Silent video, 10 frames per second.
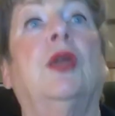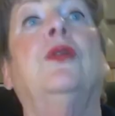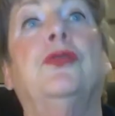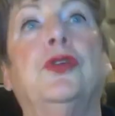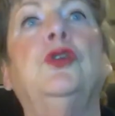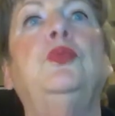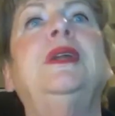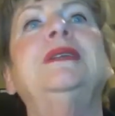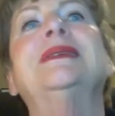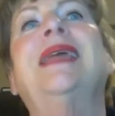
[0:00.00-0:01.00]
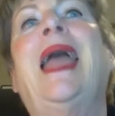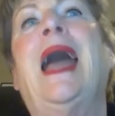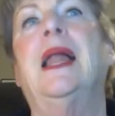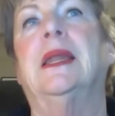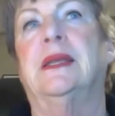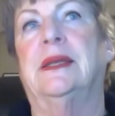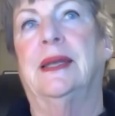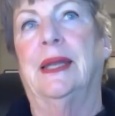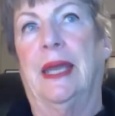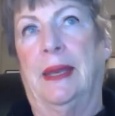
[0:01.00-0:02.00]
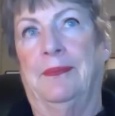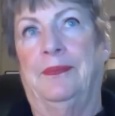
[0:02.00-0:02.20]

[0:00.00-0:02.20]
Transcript: Third one is Calendly.